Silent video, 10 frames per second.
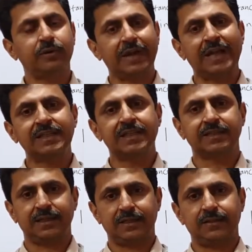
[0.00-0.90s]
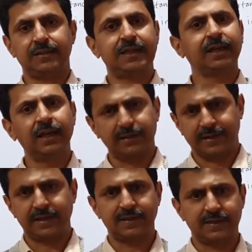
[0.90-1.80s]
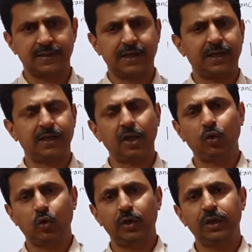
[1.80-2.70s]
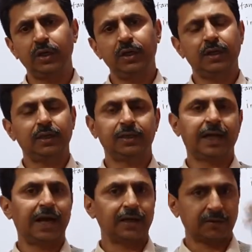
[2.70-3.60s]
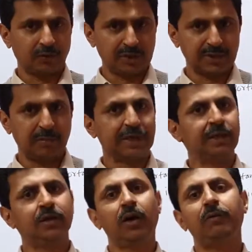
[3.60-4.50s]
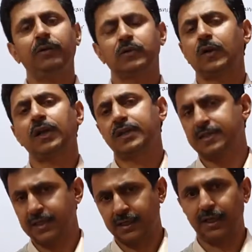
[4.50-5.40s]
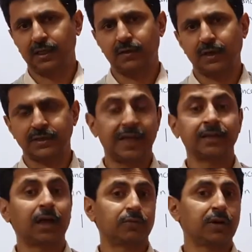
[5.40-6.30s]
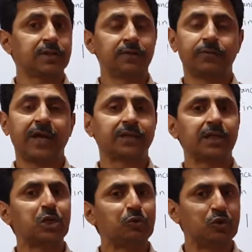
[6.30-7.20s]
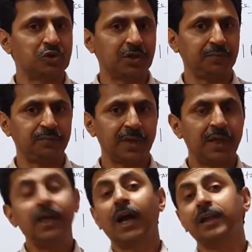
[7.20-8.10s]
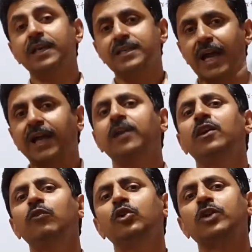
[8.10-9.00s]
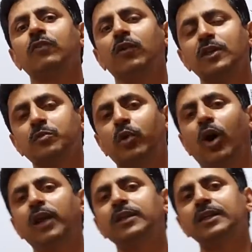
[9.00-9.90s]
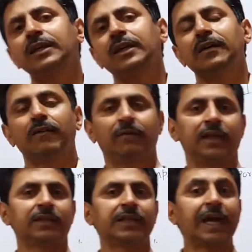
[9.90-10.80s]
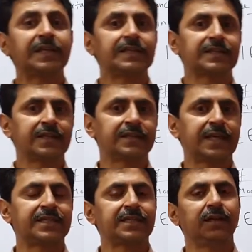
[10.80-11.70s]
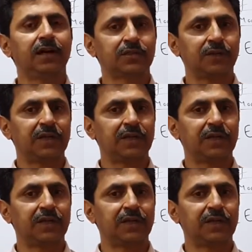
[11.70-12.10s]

signal transistor, and diode, that was the beginning of solid state electronics, and that was in fact a revolution. And the second revolution was brought when thyristors, SCRs, were invented,